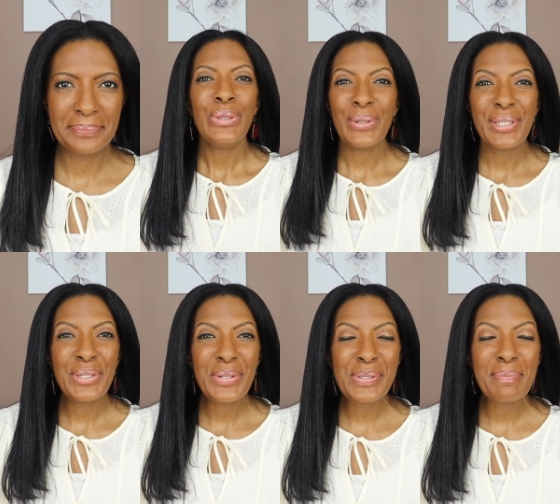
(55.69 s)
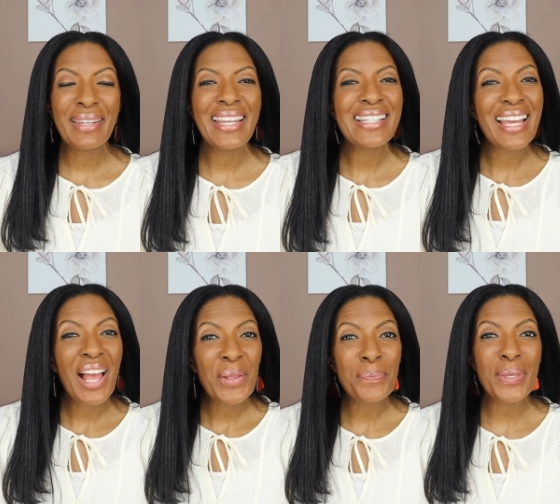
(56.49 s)
You can use money to
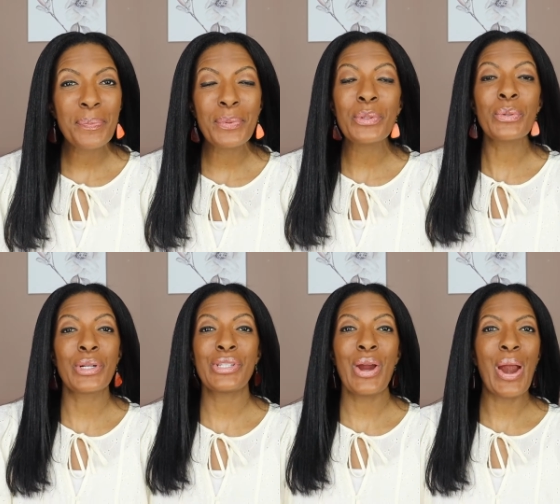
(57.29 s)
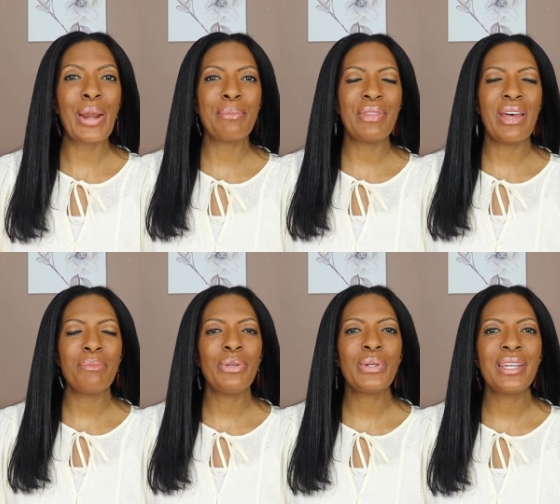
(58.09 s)
help people or to harm them.
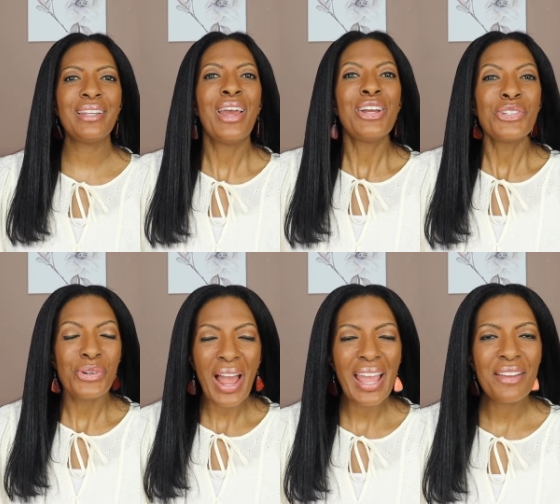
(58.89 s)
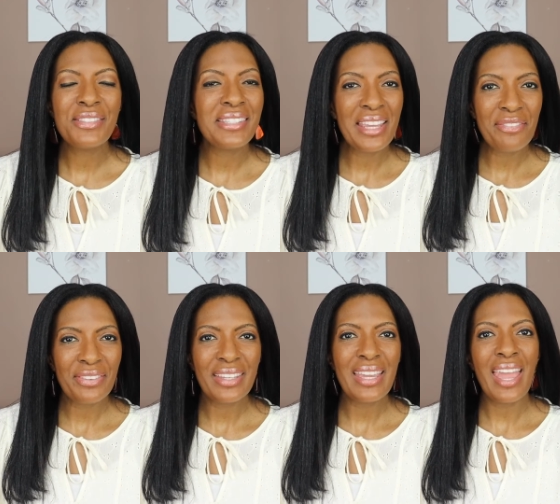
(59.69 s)
You can drive
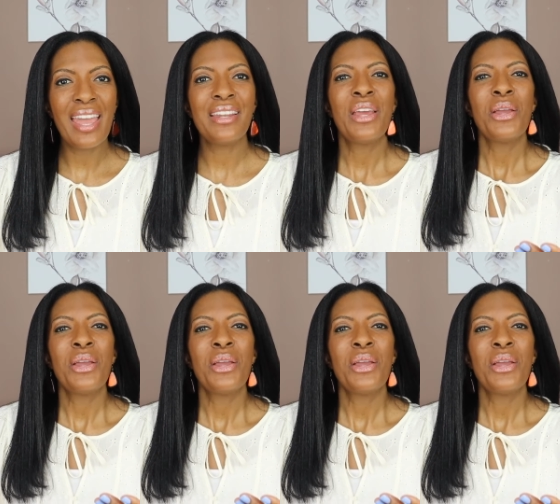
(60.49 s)
safely and